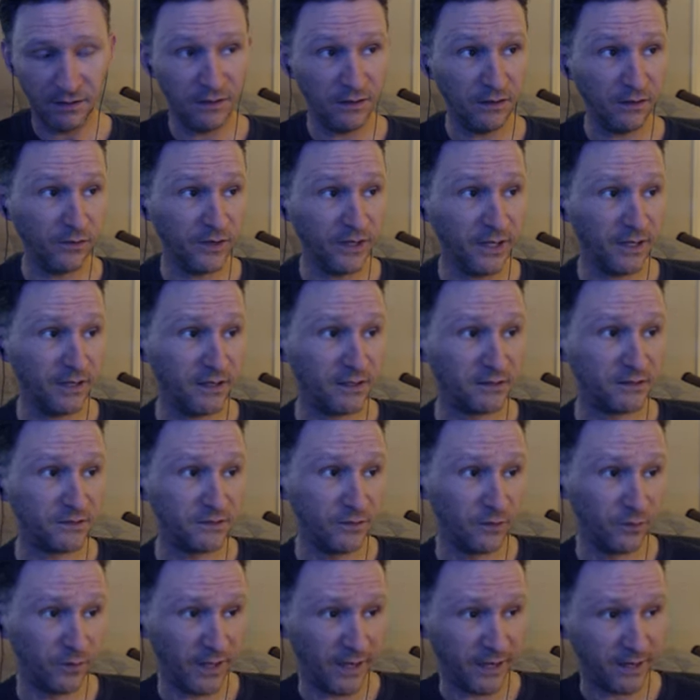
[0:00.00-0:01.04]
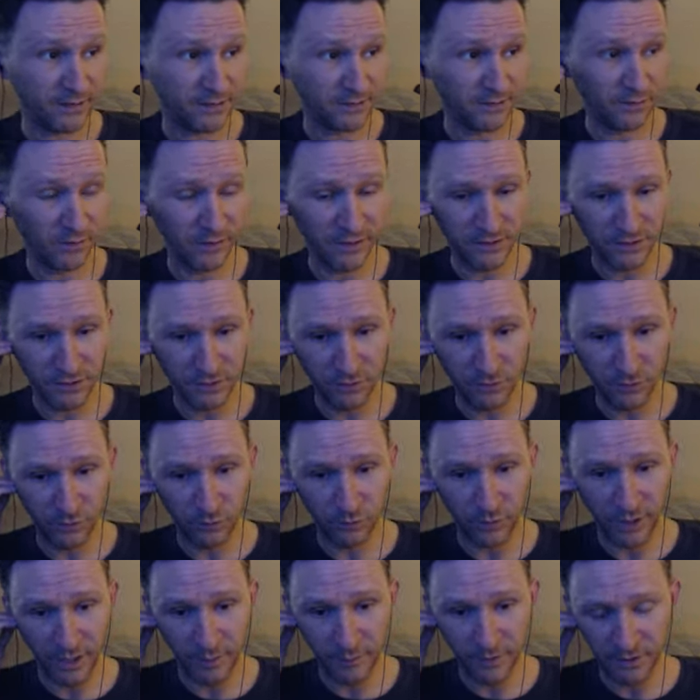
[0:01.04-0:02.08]
Okay, so that is going to
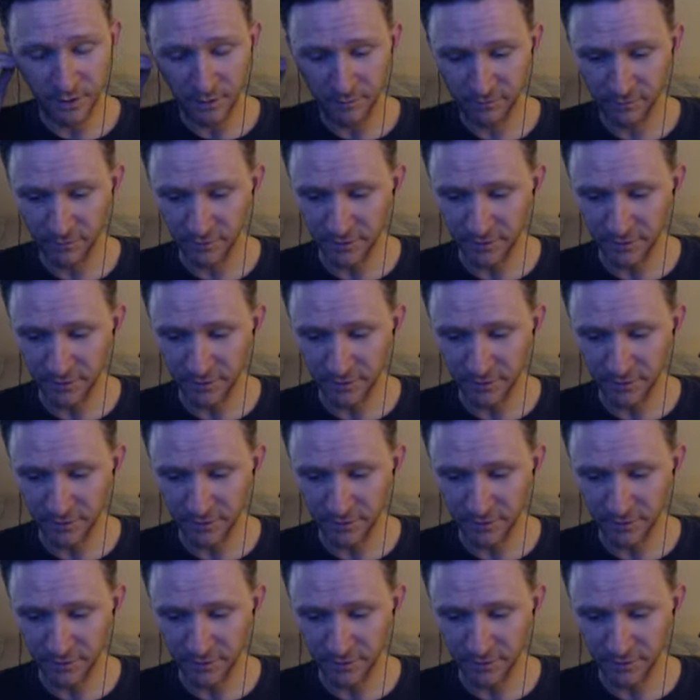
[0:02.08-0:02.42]
wrap it up for